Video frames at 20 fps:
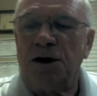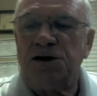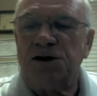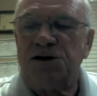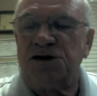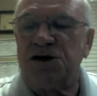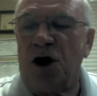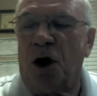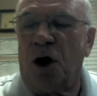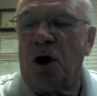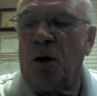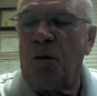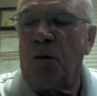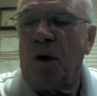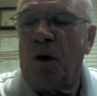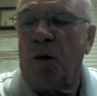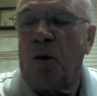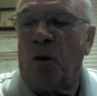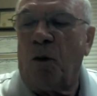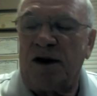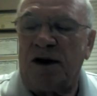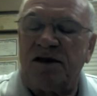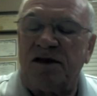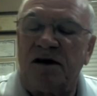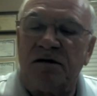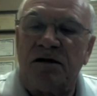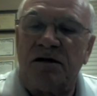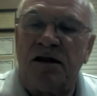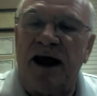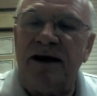So what the
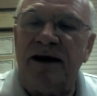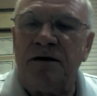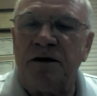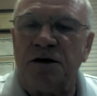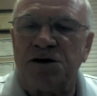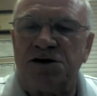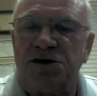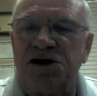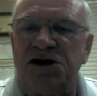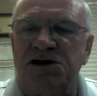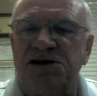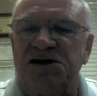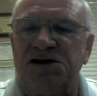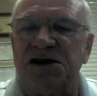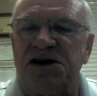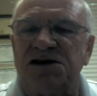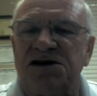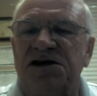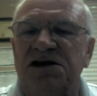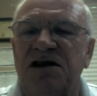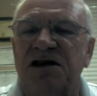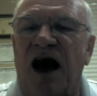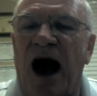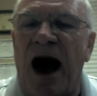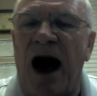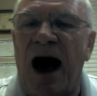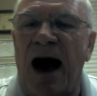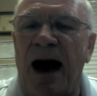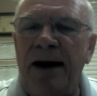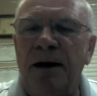lender sees is the
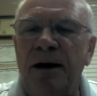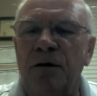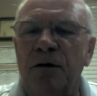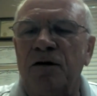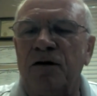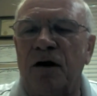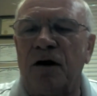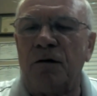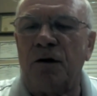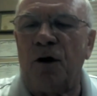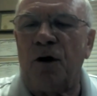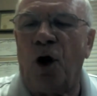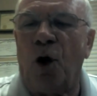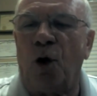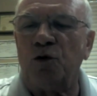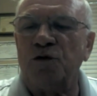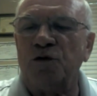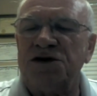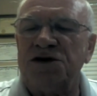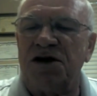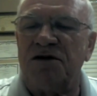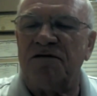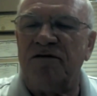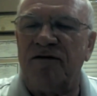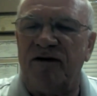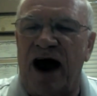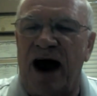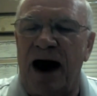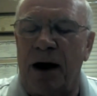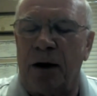higher the loan to
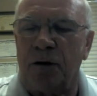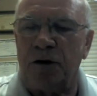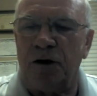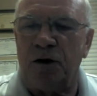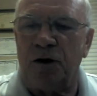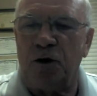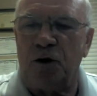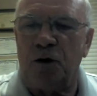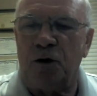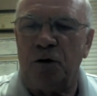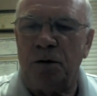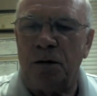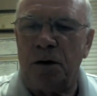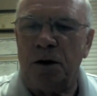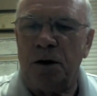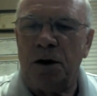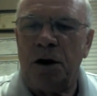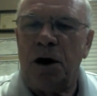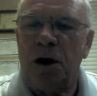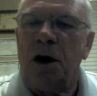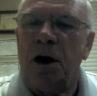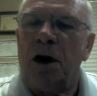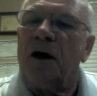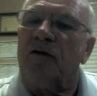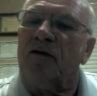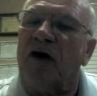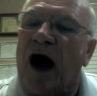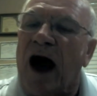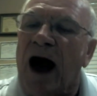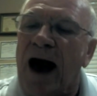value,
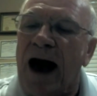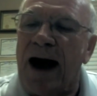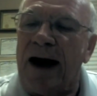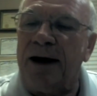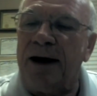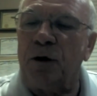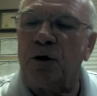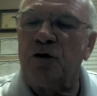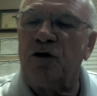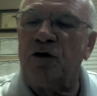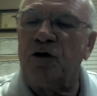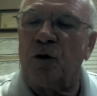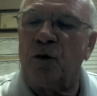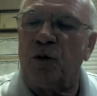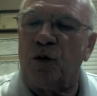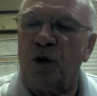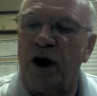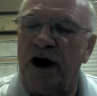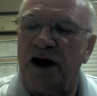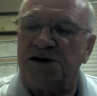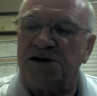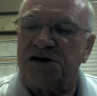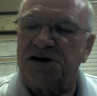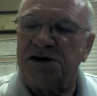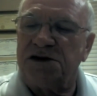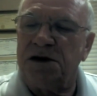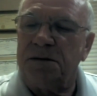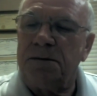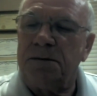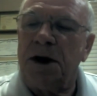the higher the risk.
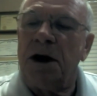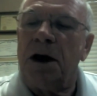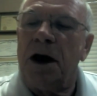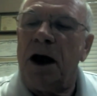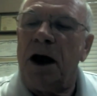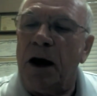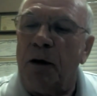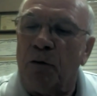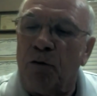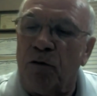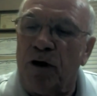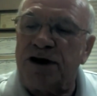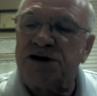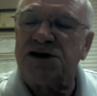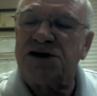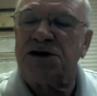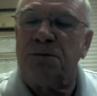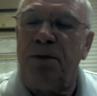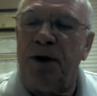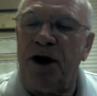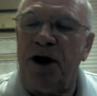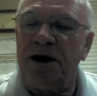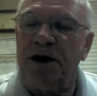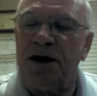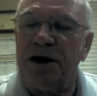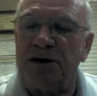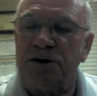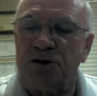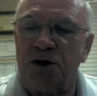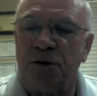Risk
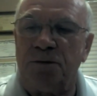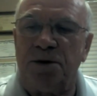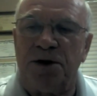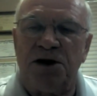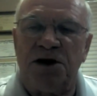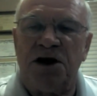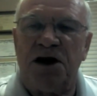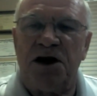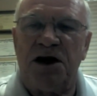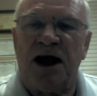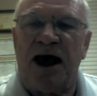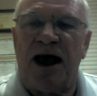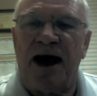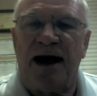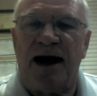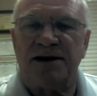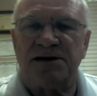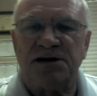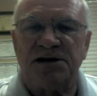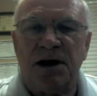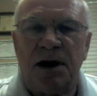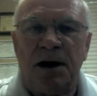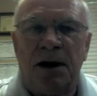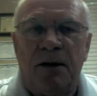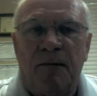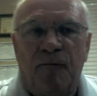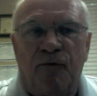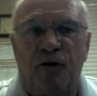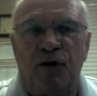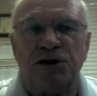being interpreted as,
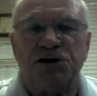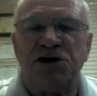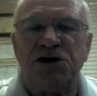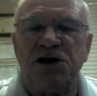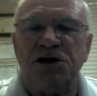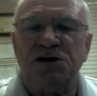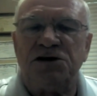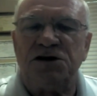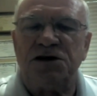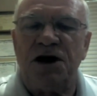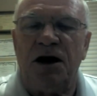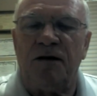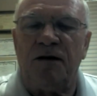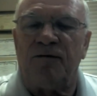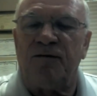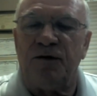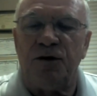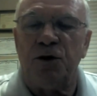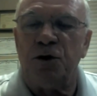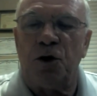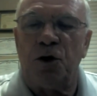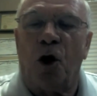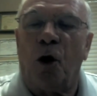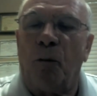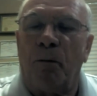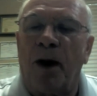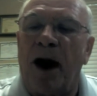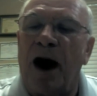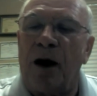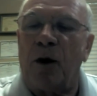for instance, if you
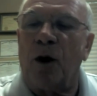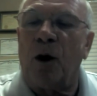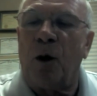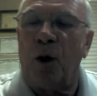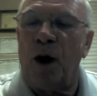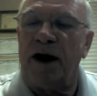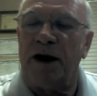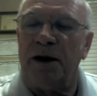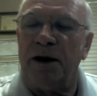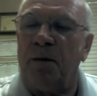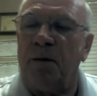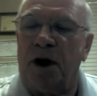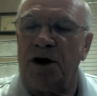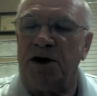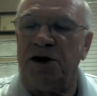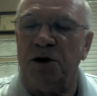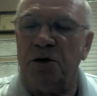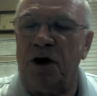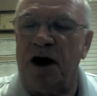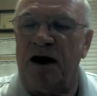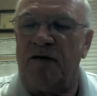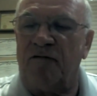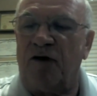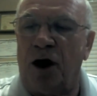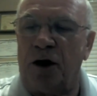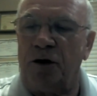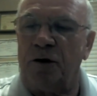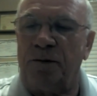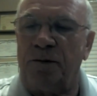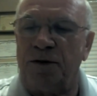don't borrow any money, you have
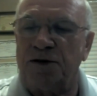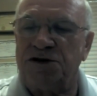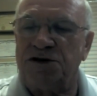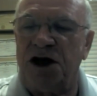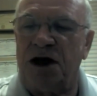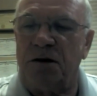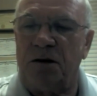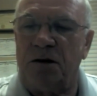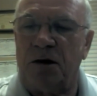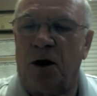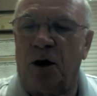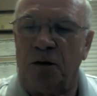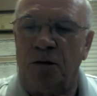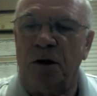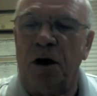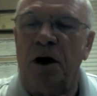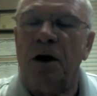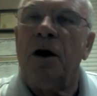100% loan.